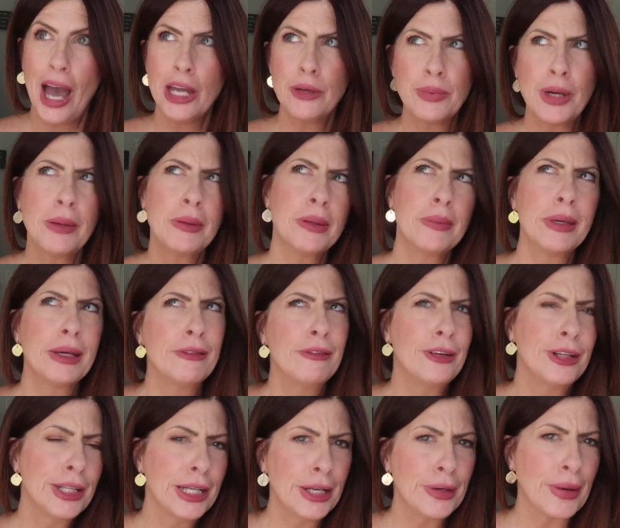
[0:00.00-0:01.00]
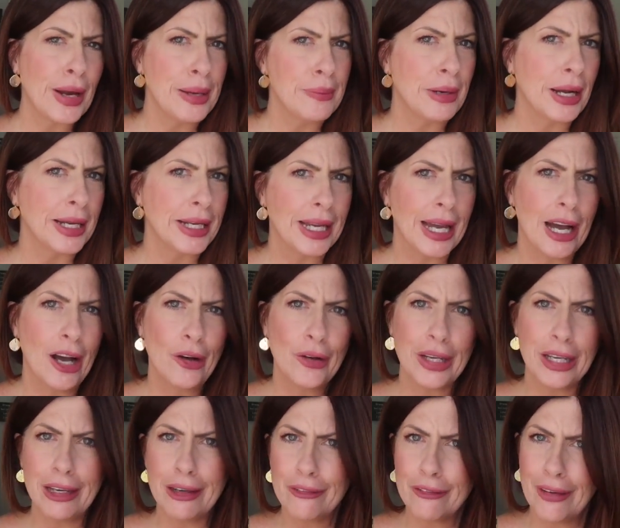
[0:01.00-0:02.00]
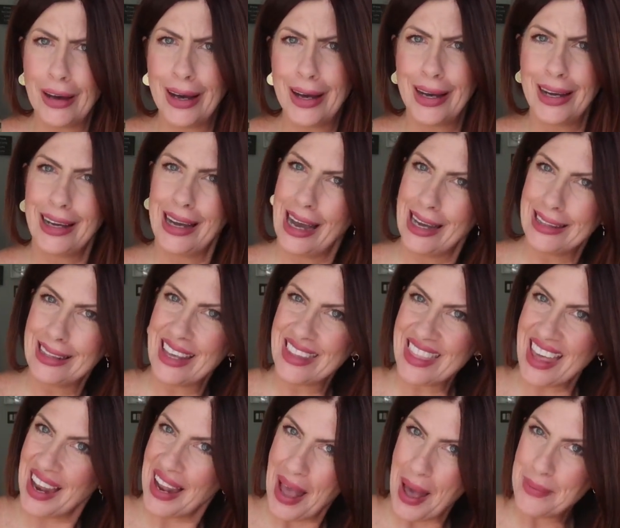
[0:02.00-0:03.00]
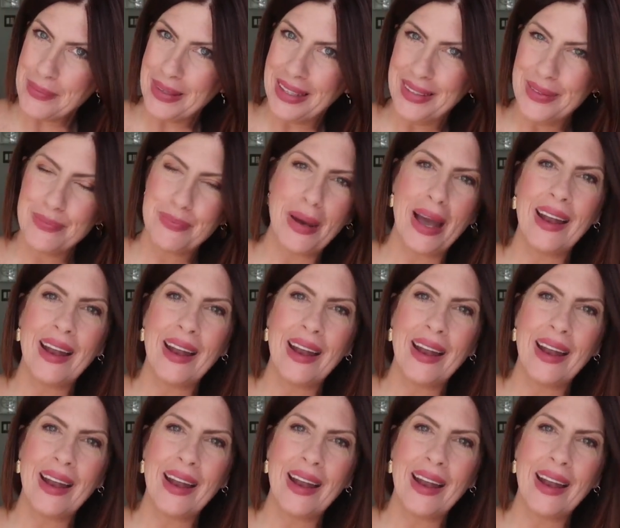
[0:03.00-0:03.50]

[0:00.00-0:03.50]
I'd probably be fully gray by now if I let that happen,